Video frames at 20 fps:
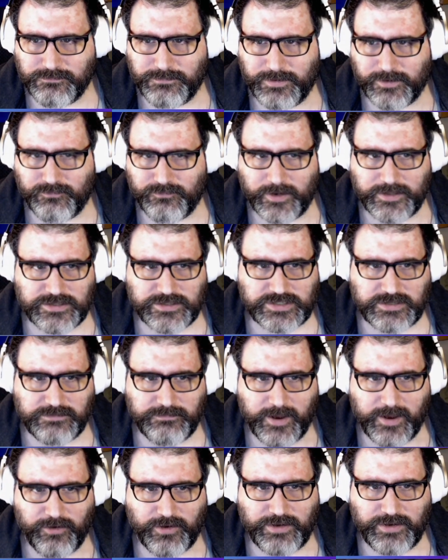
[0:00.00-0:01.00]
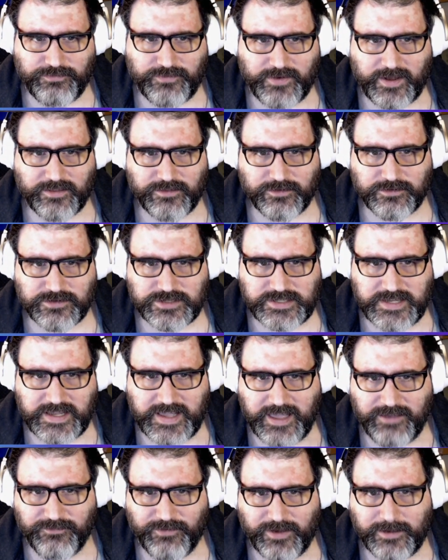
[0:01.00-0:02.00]
but when she married father, she
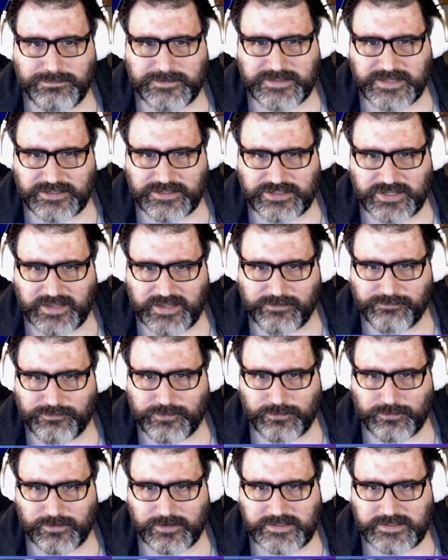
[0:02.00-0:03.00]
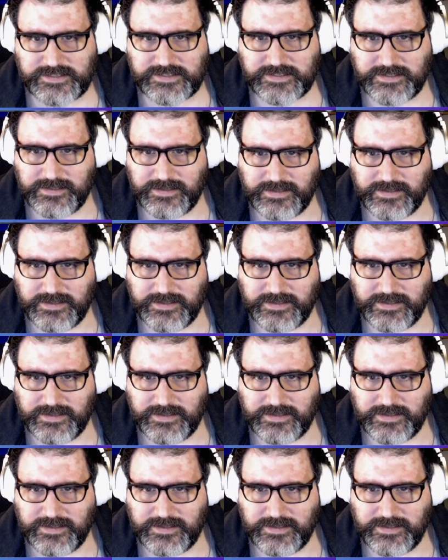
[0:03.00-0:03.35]
gave up teaching, of course.